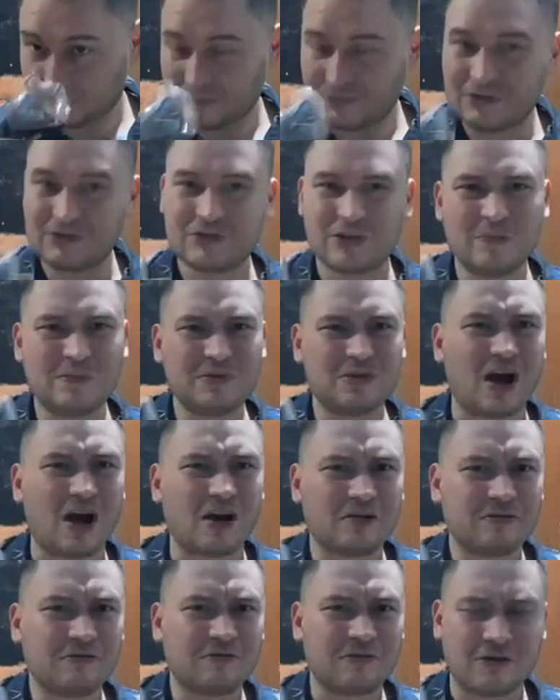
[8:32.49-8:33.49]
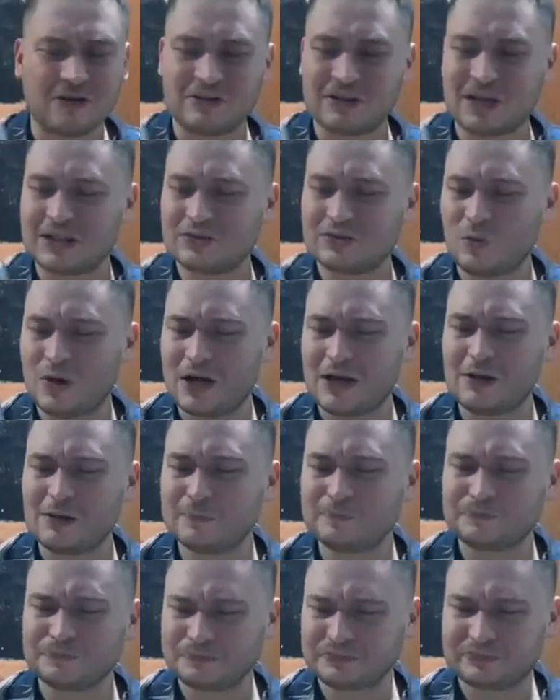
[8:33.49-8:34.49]
Some dark fruit as well,
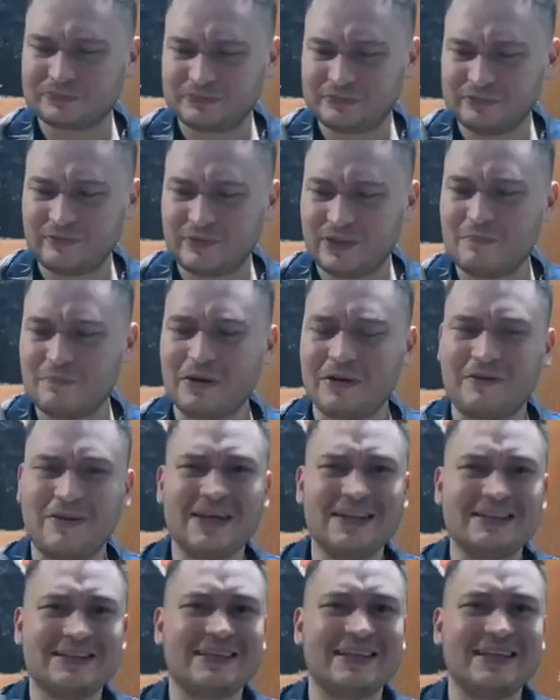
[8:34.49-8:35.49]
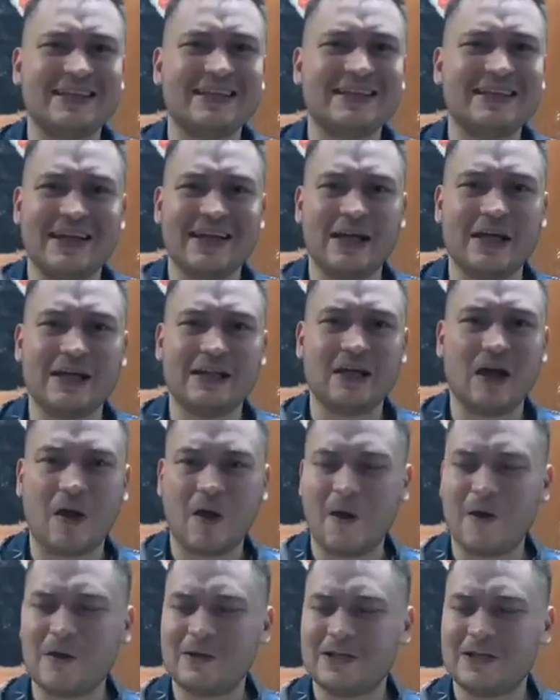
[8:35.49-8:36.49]
but raisin and
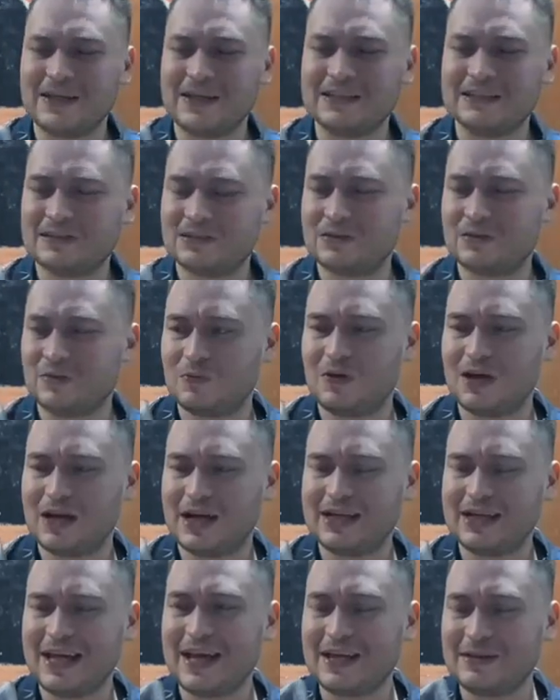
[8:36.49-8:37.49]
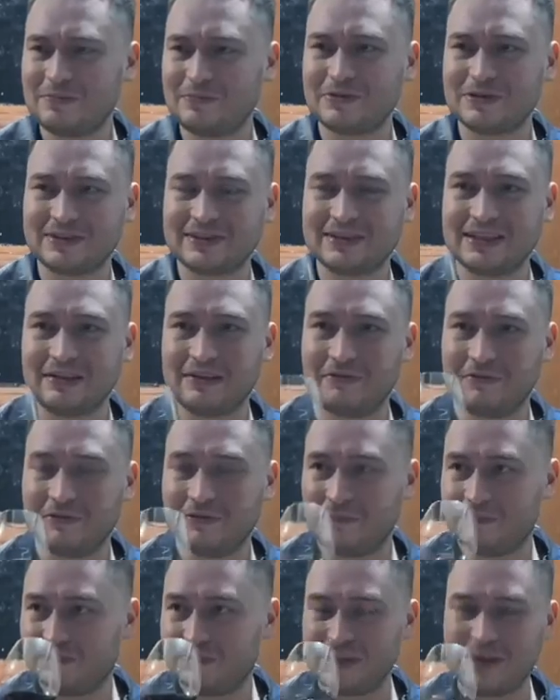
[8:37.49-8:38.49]
honey is what I can perceive
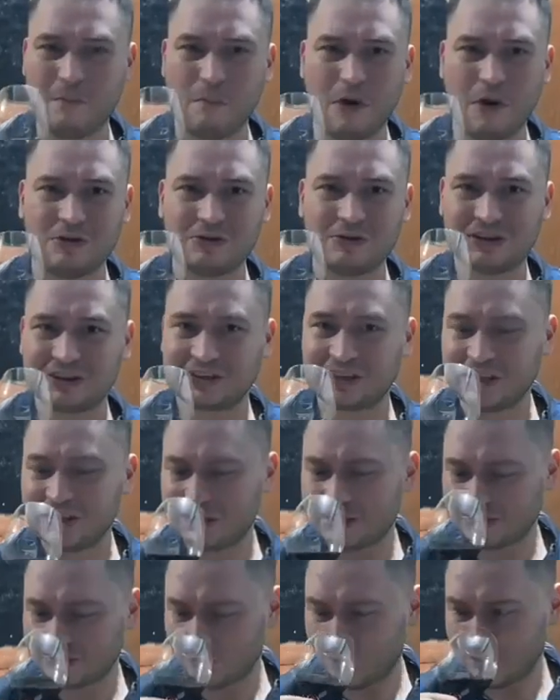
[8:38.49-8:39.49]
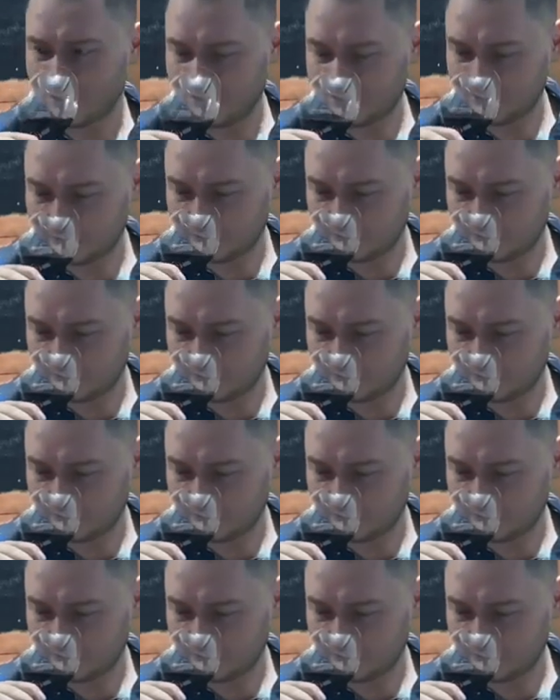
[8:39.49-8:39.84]
the most in this wine.